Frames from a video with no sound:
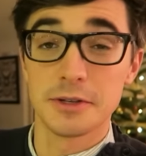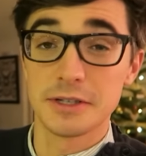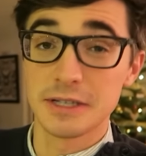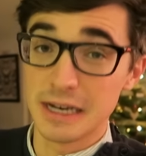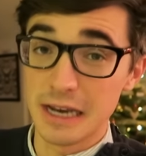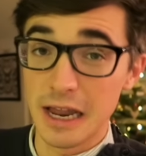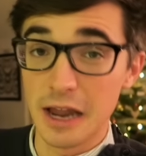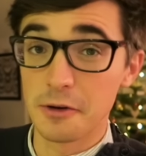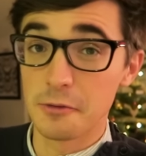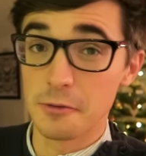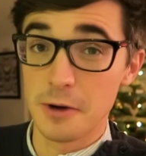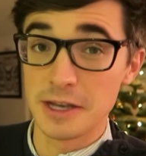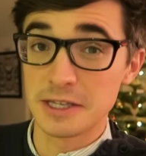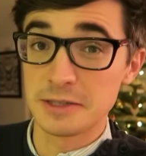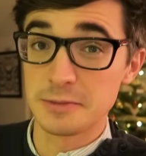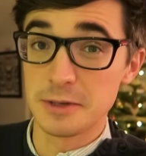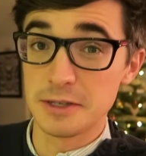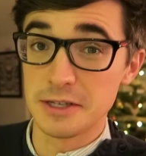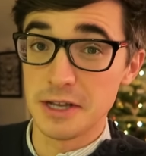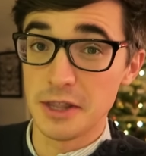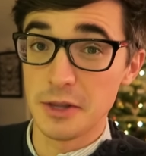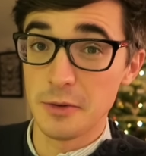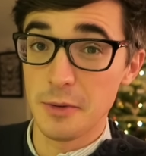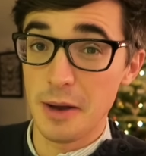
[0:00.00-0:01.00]
There's a lot of
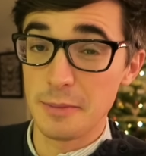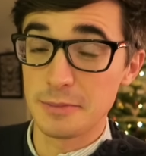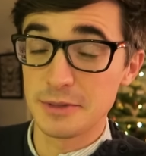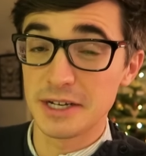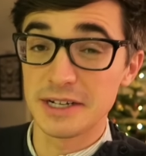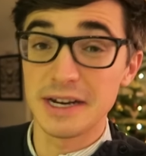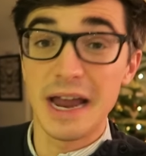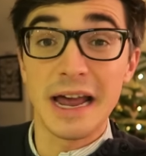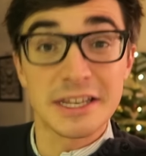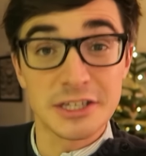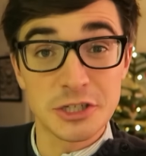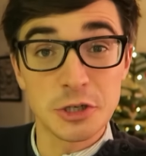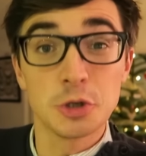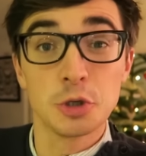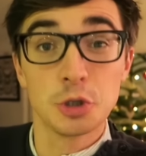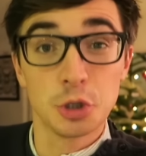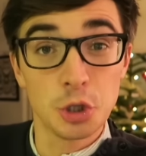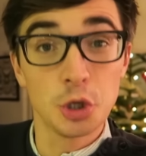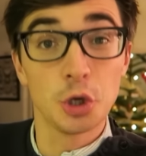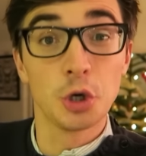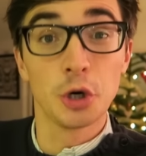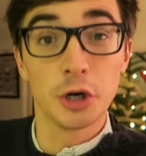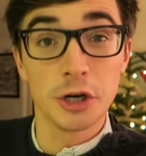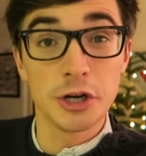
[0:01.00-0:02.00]
recipes on the website, as you
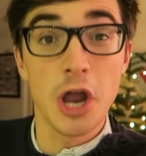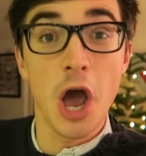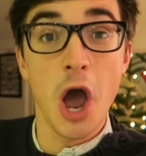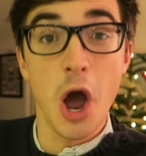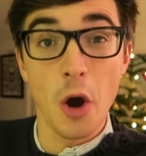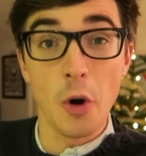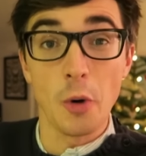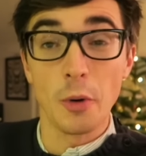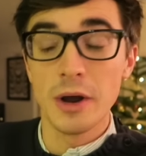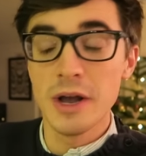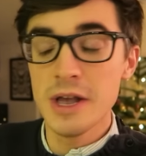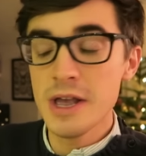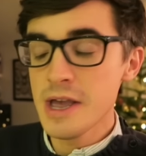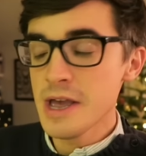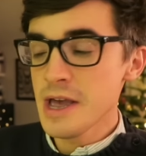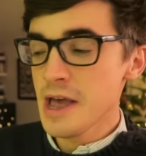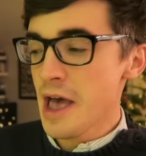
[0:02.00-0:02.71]
sure know.